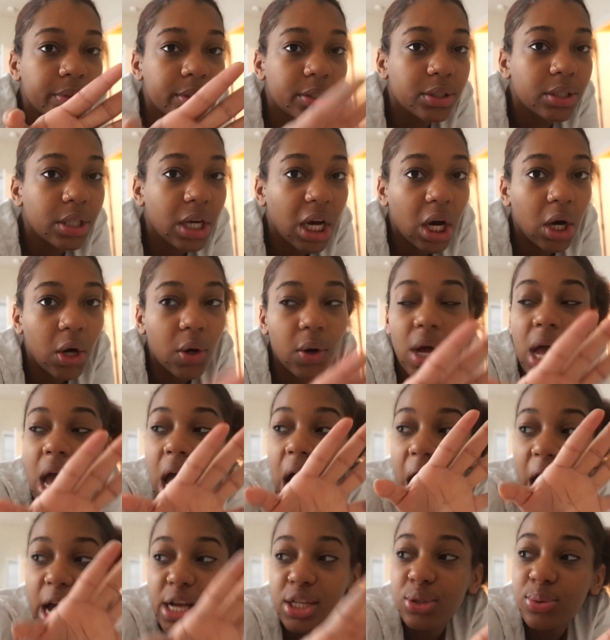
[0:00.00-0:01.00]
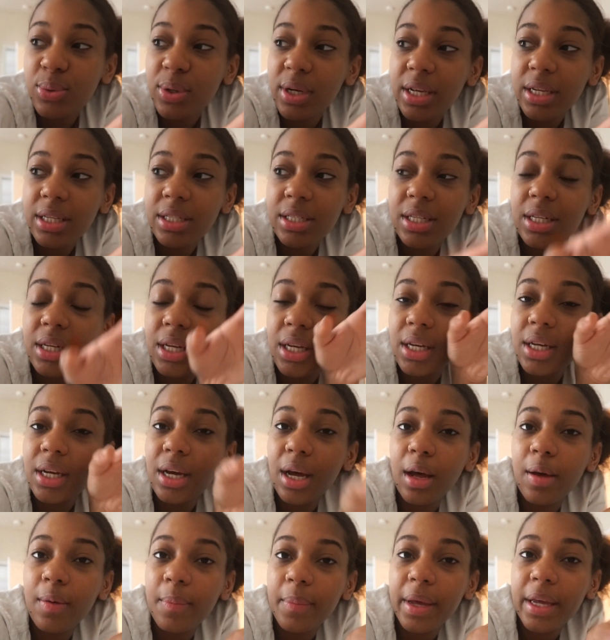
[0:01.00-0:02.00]
So I just wanted to
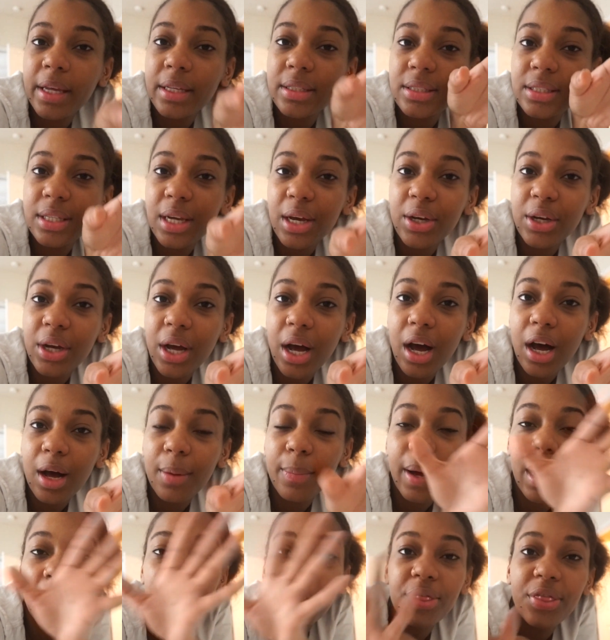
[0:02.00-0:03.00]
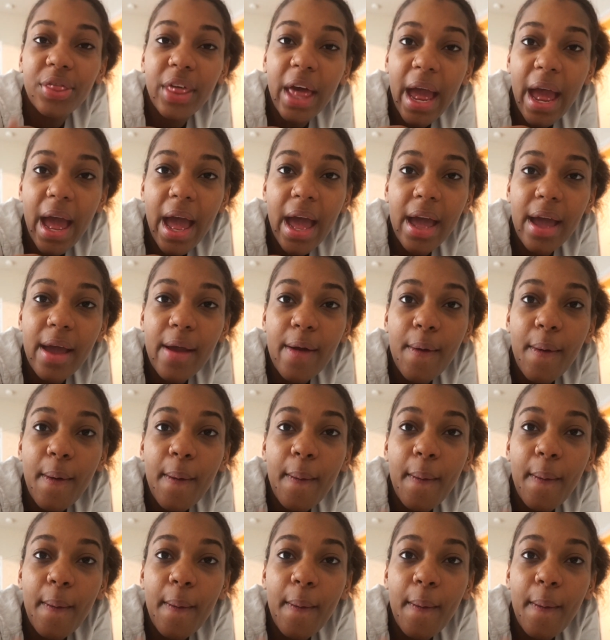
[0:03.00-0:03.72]
come and tell y'all about that,